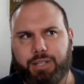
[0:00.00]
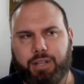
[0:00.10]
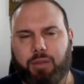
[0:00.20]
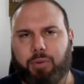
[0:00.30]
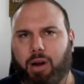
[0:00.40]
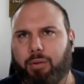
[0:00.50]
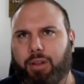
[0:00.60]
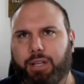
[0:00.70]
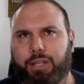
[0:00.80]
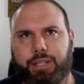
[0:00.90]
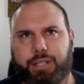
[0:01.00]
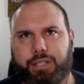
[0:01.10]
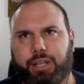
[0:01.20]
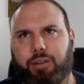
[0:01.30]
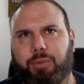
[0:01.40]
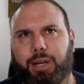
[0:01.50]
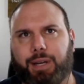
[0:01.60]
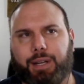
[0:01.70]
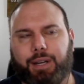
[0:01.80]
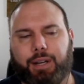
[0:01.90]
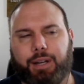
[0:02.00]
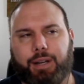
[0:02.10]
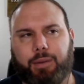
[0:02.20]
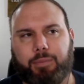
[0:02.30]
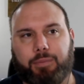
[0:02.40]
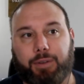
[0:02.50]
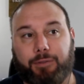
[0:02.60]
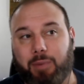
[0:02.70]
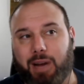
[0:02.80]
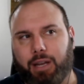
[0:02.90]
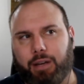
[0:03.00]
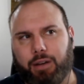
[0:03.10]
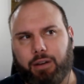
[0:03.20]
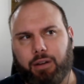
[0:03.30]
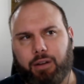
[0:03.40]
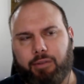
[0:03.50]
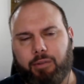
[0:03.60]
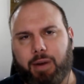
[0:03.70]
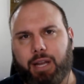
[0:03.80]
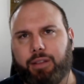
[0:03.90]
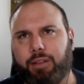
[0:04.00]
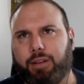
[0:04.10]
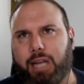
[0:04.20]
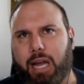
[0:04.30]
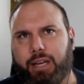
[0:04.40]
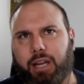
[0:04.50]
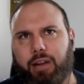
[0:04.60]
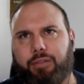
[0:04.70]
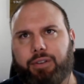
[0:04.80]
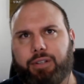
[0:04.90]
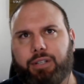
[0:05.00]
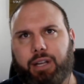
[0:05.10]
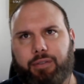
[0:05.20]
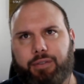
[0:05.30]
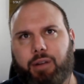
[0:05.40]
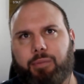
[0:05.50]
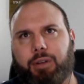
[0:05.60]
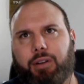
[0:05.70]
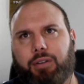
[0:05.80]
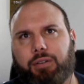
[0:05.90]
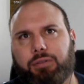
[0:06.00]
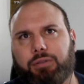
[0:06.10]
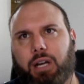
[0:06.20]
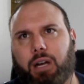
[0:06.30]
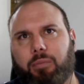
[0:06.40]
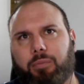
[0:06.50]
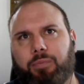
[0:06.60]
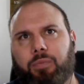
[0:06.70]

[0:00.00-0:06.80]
on the pro the, the city you buy in. Um, if you buy in, if you buy in that, do you have DFW. Um, mm-hmm.